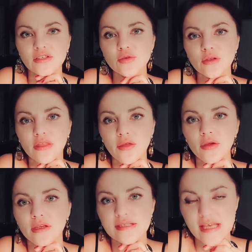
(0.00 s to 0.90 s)
during
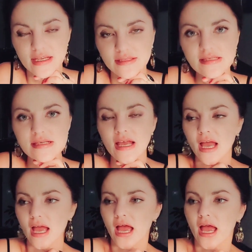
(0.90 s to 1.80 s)
thirty seconds.
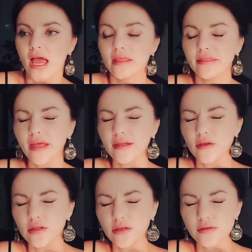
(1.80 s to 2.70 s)
And then
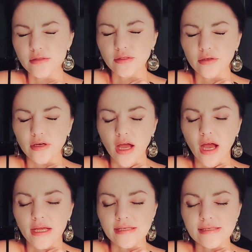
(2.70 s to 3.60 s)
you close your
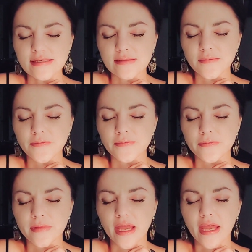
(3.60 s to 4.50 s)
eyes,
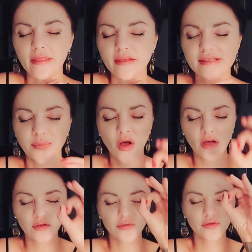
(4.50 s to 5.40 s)
and the
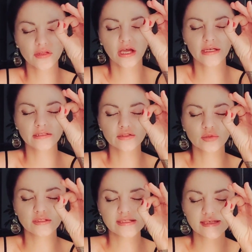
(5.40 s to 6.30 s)
spot of light you
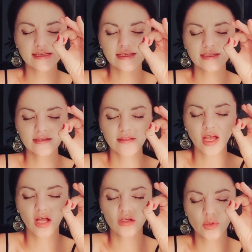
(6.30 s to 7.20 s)
will see, the
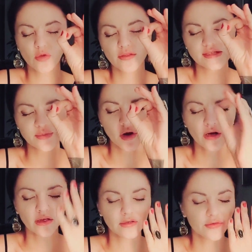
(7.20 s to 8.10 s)
color of the
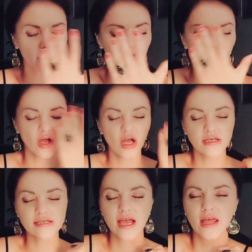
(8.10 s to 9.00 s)
spot in front of your
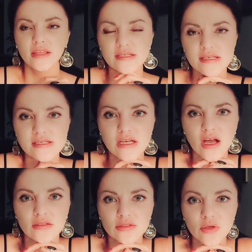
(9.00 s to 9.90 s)
eyes, this is the
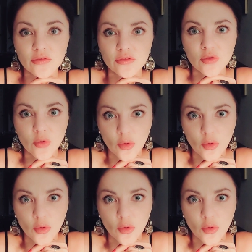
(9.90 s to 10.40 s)
color of your